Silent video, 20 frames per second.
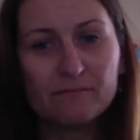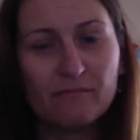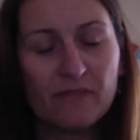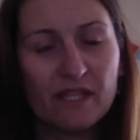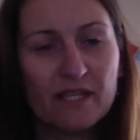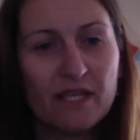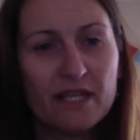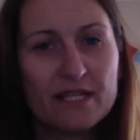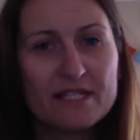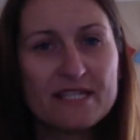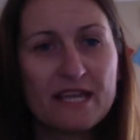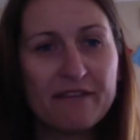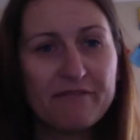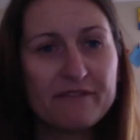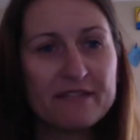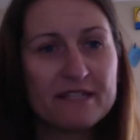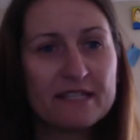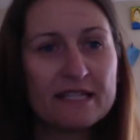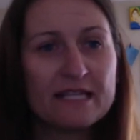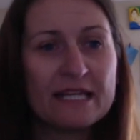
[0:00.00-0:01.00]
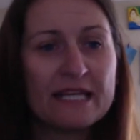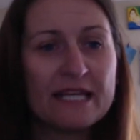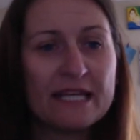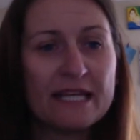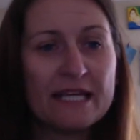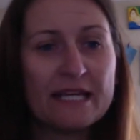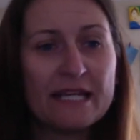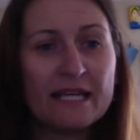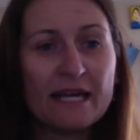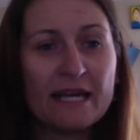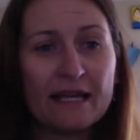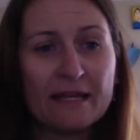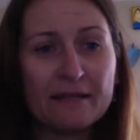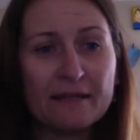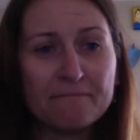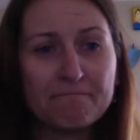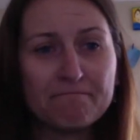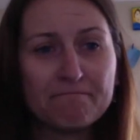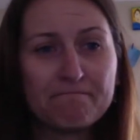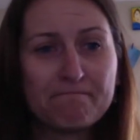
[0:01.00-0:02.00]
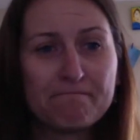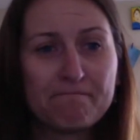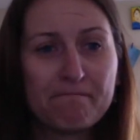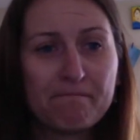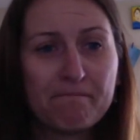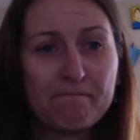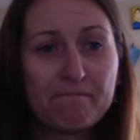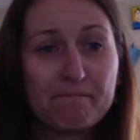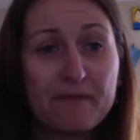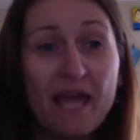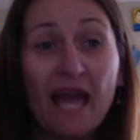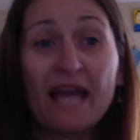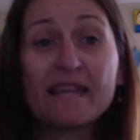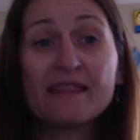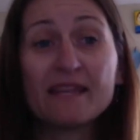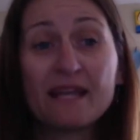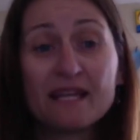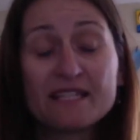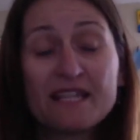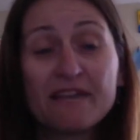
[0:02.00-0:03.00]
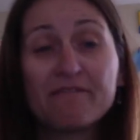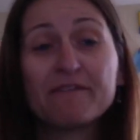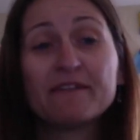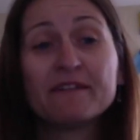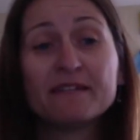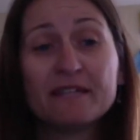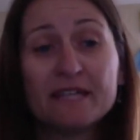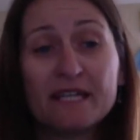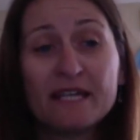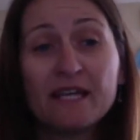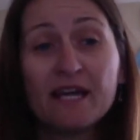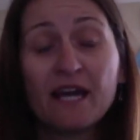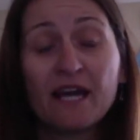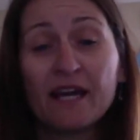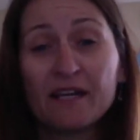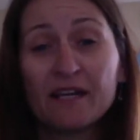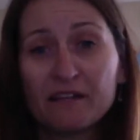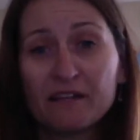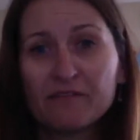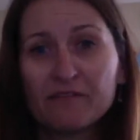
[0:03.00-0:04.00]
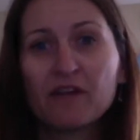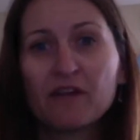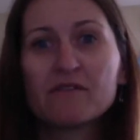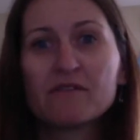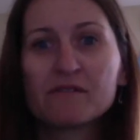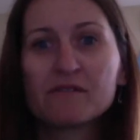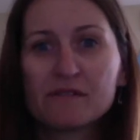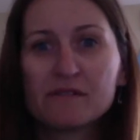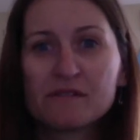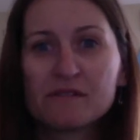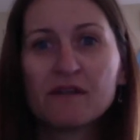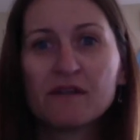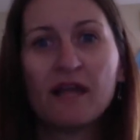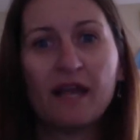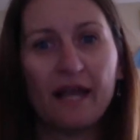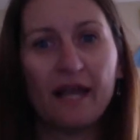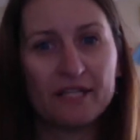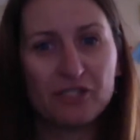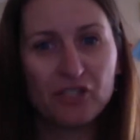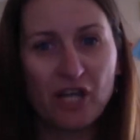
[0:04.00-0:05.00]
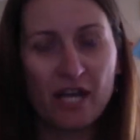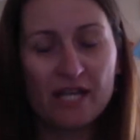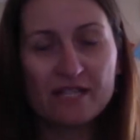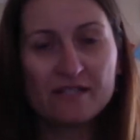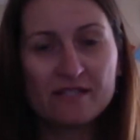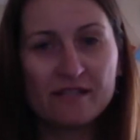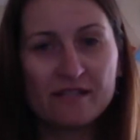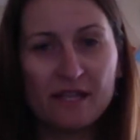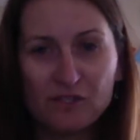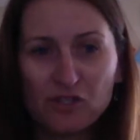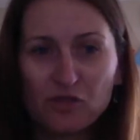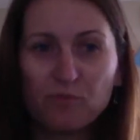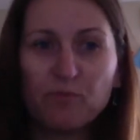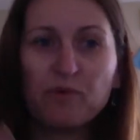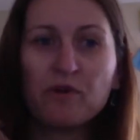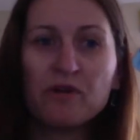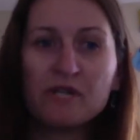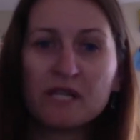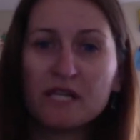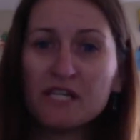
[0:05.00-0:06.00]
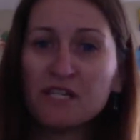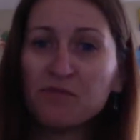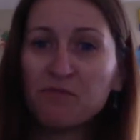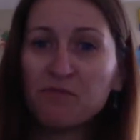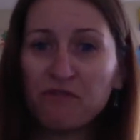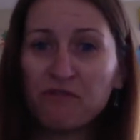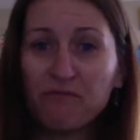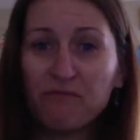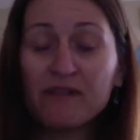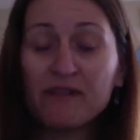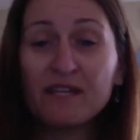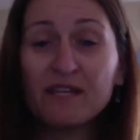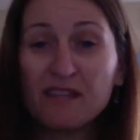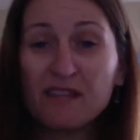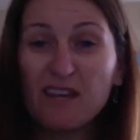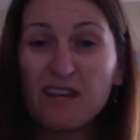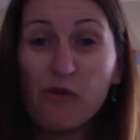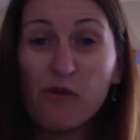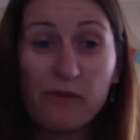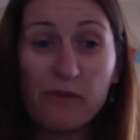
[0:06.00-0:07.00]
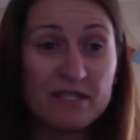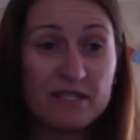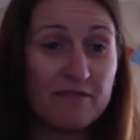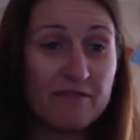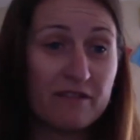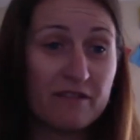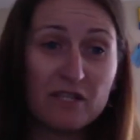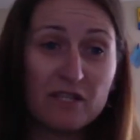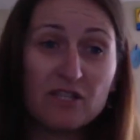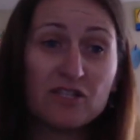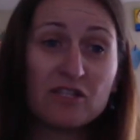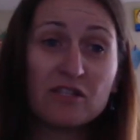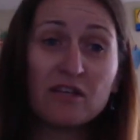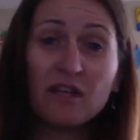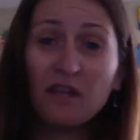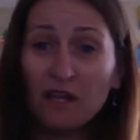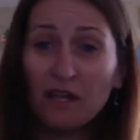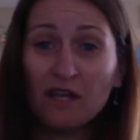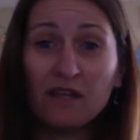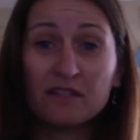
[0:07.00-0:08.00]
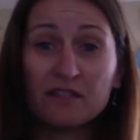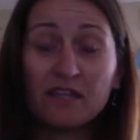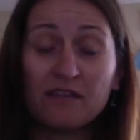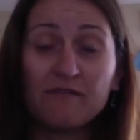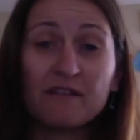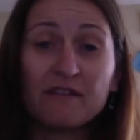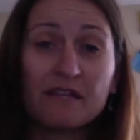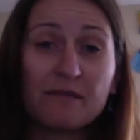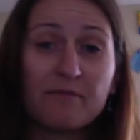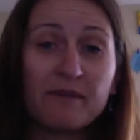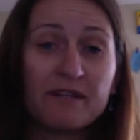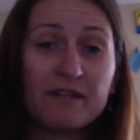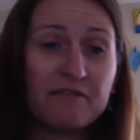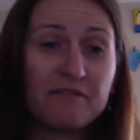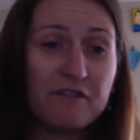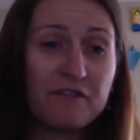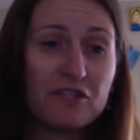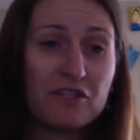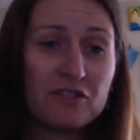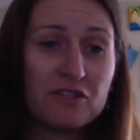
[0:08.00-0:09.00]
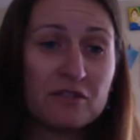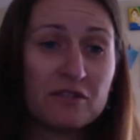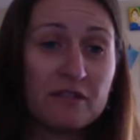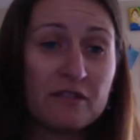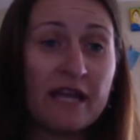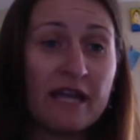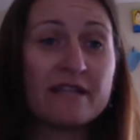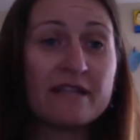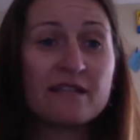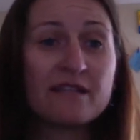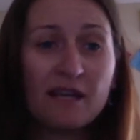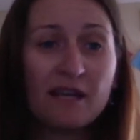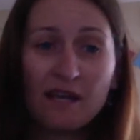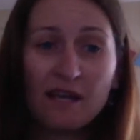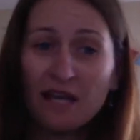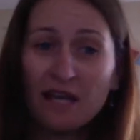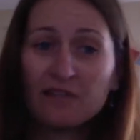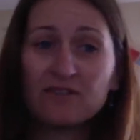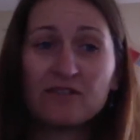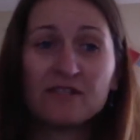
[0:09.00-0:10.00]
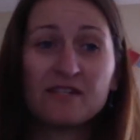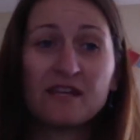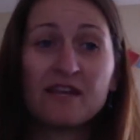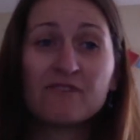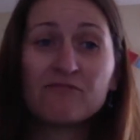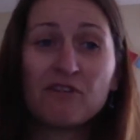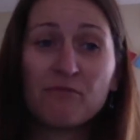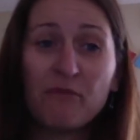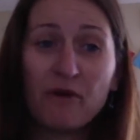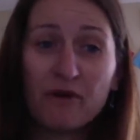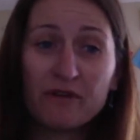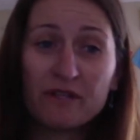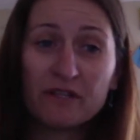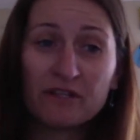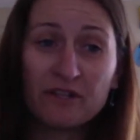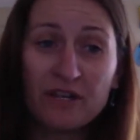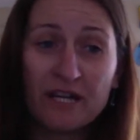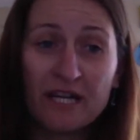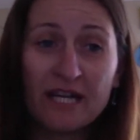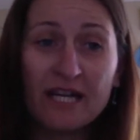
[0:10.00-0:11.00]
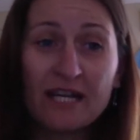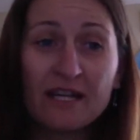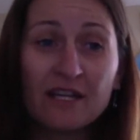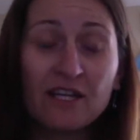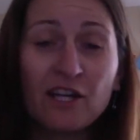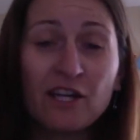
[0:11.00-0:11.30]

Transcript: yeah, definitely. Yeah, I think definitely kind of those chairs that support his movement, I think will be definitely beneficial. And as you say, remote learning,